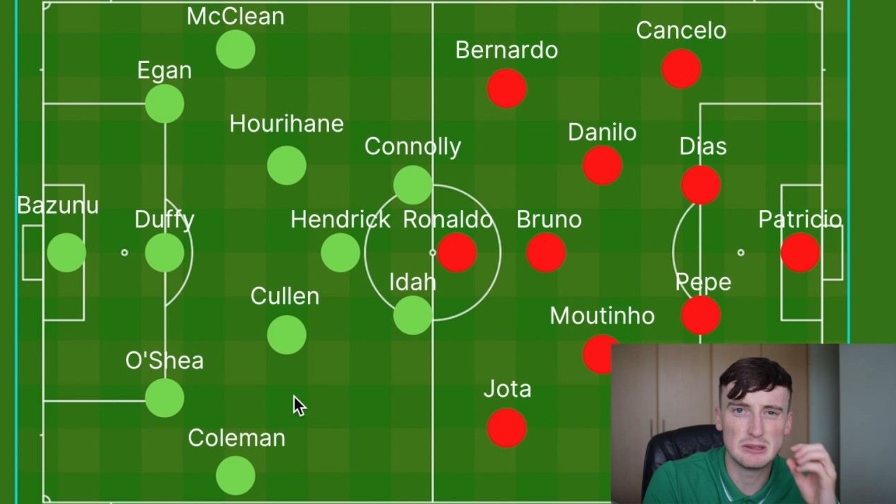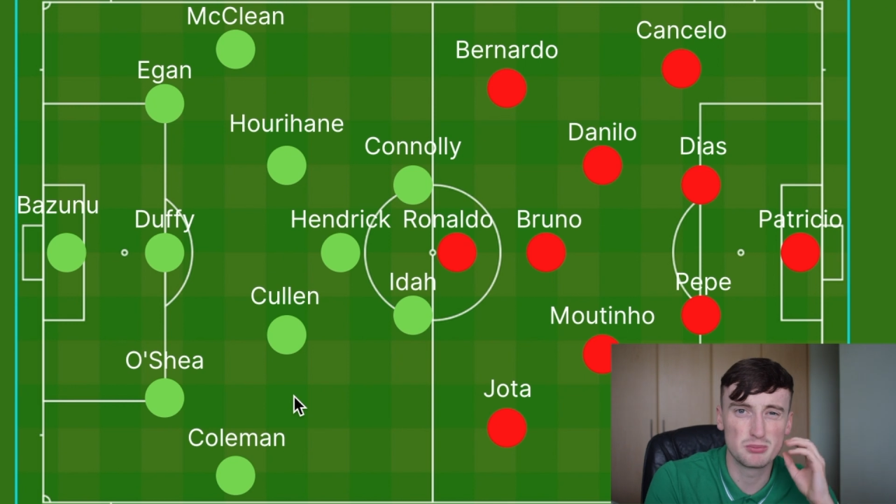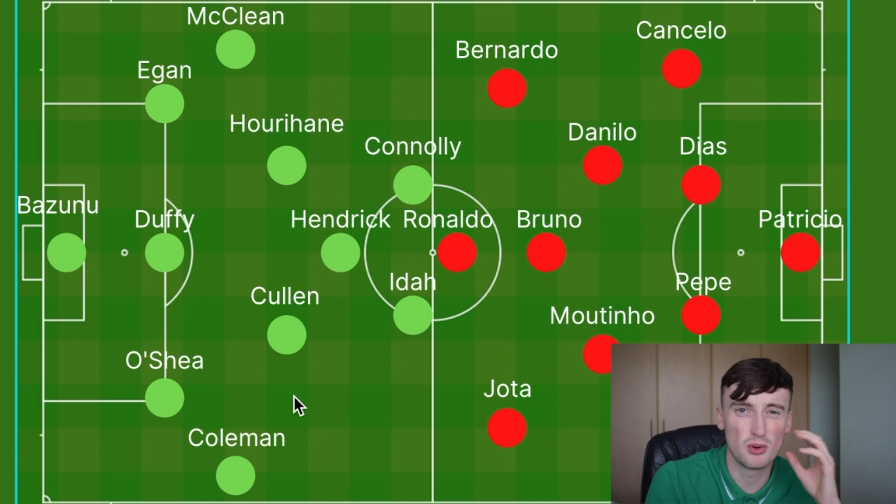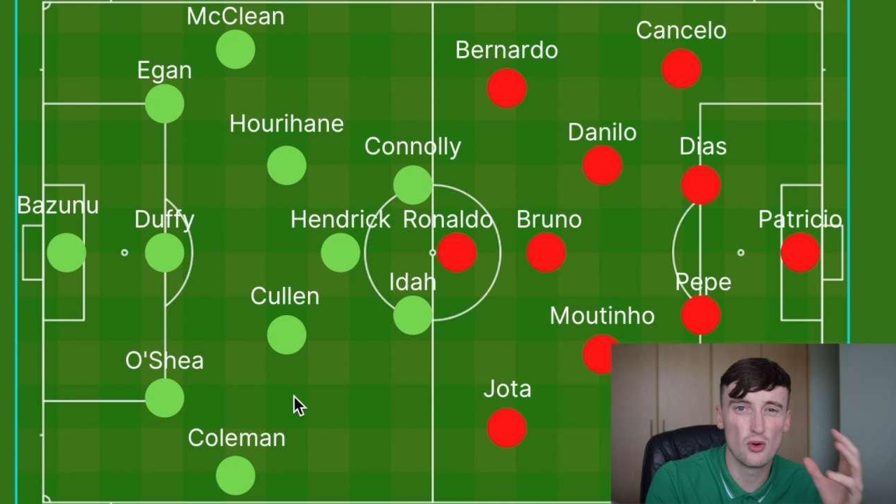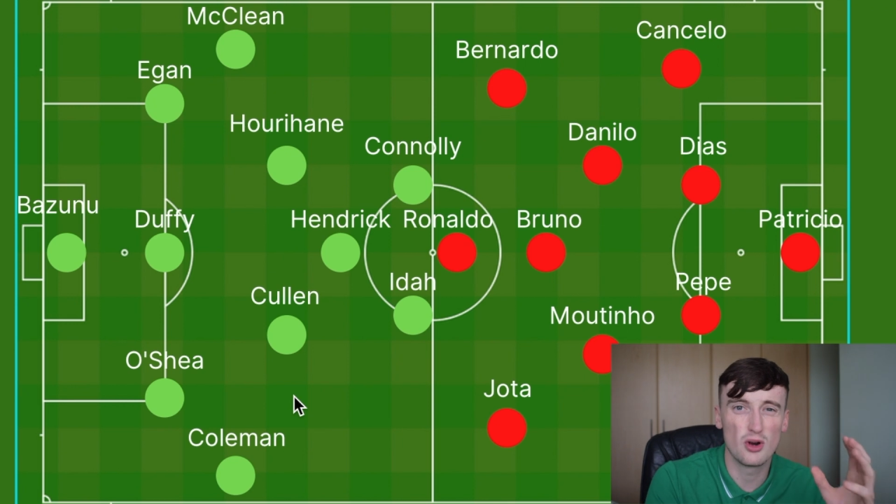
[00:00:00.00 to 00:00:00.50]
He was
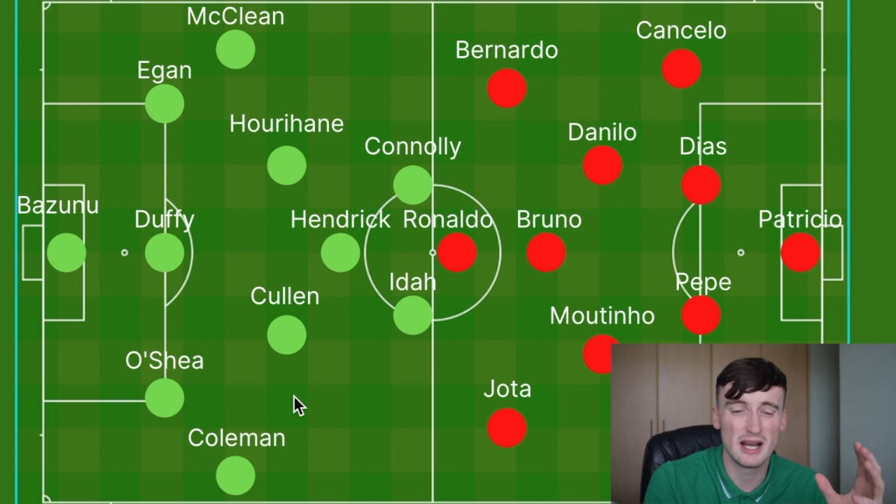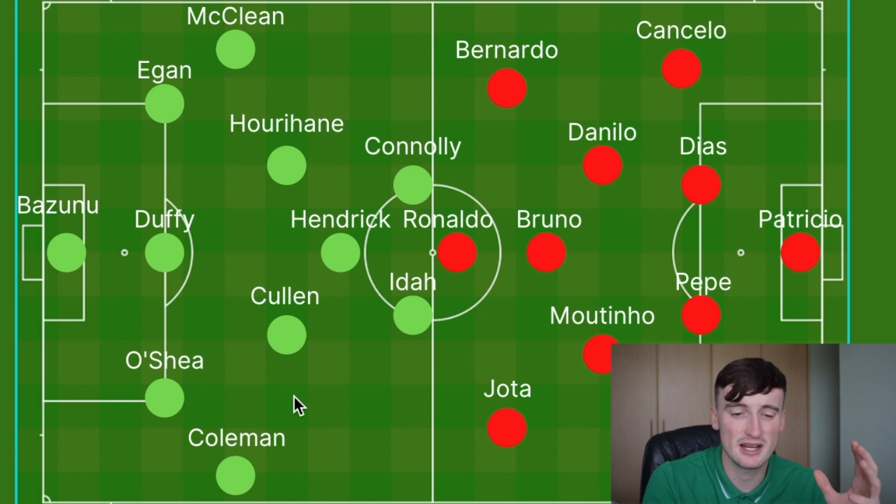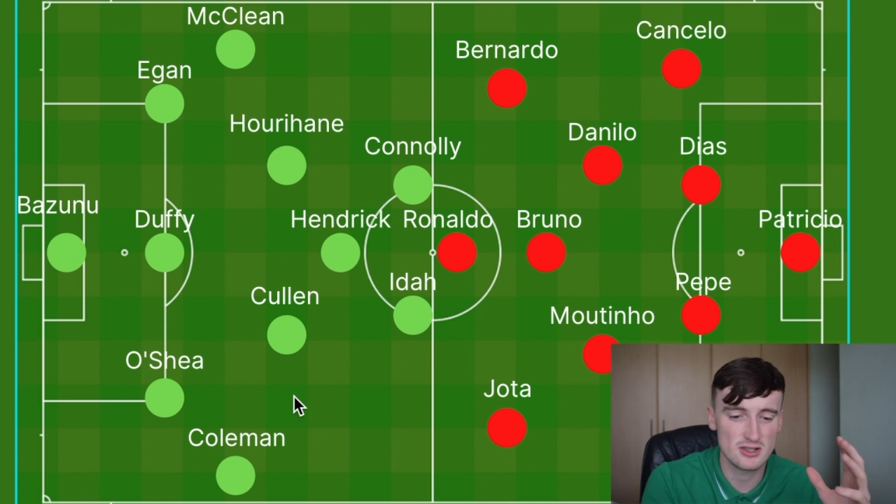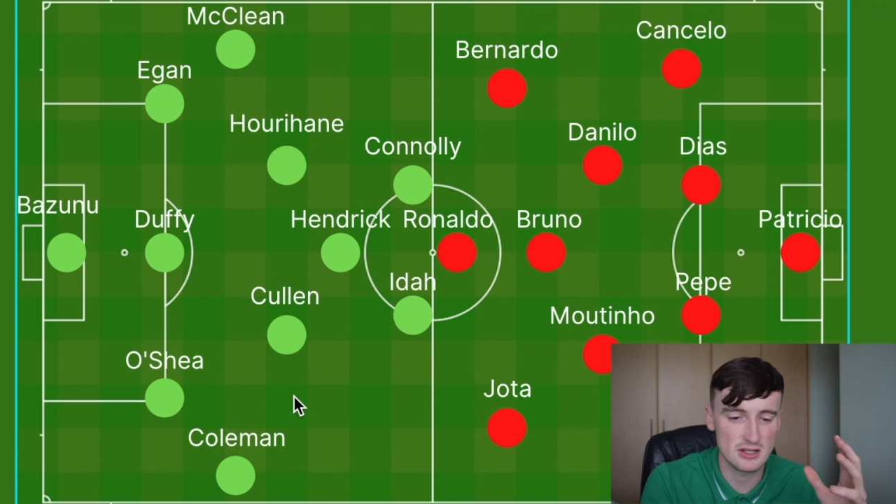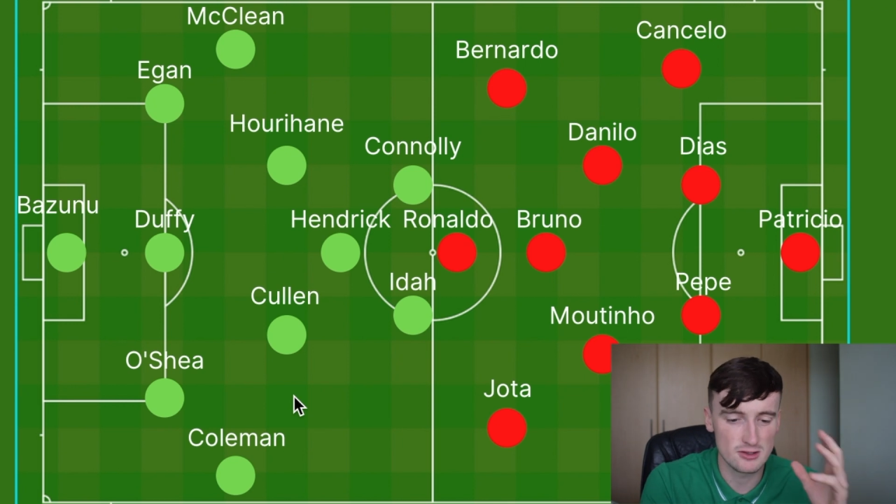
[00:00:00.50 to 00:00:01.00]
poor
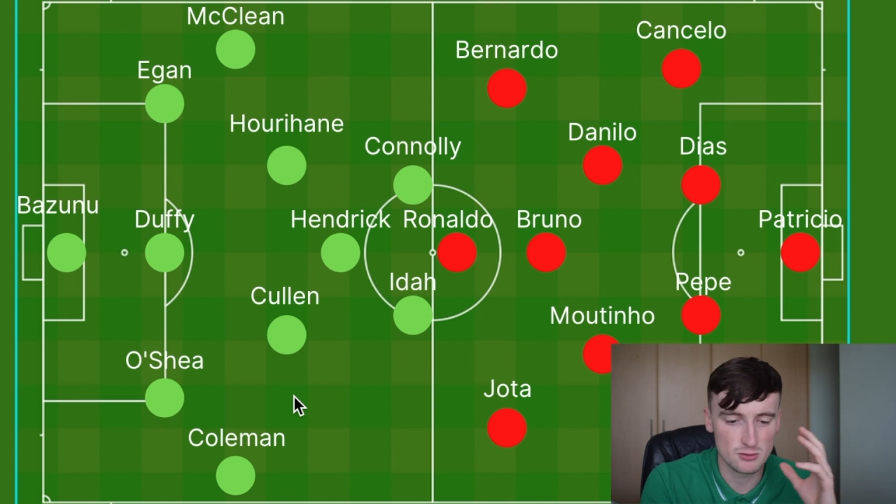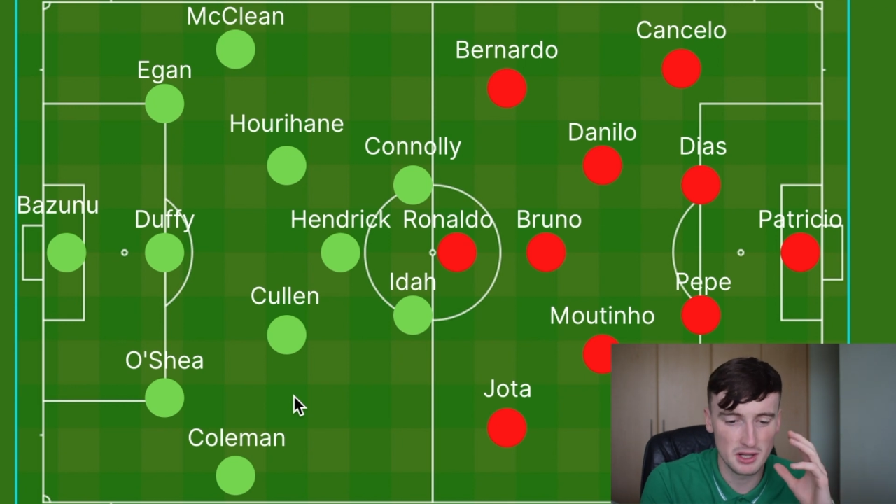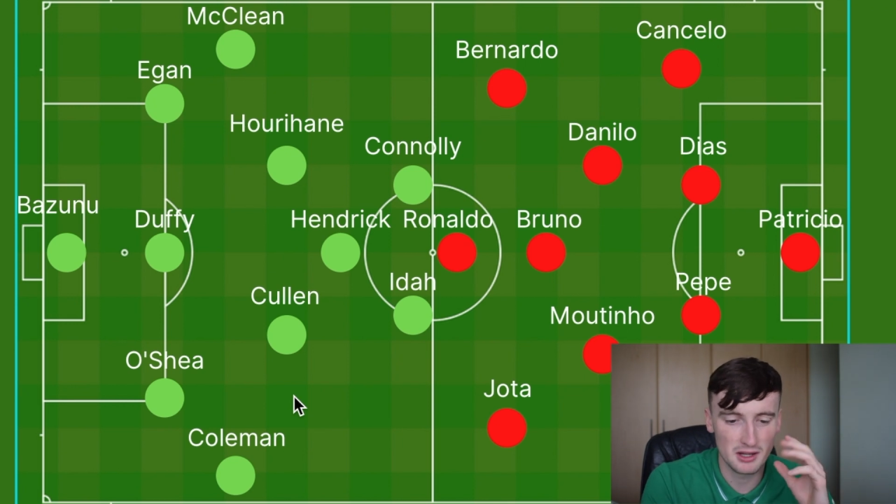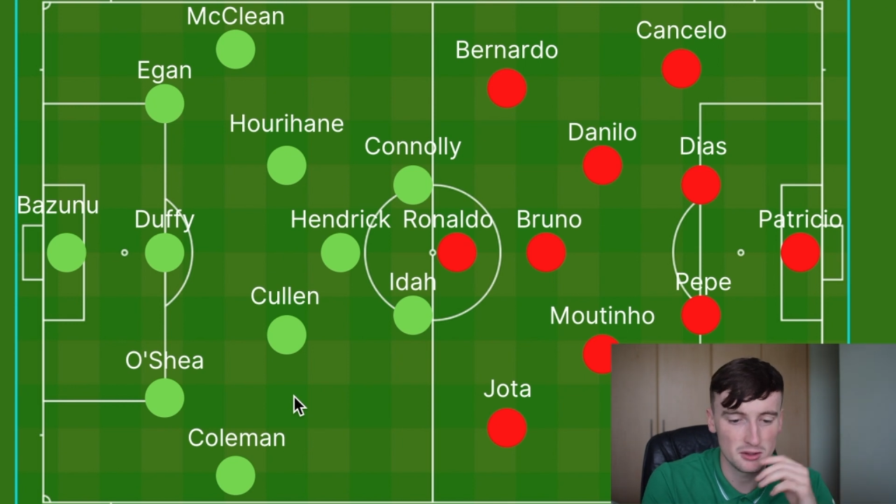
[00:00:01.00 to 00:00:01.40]
last year as well.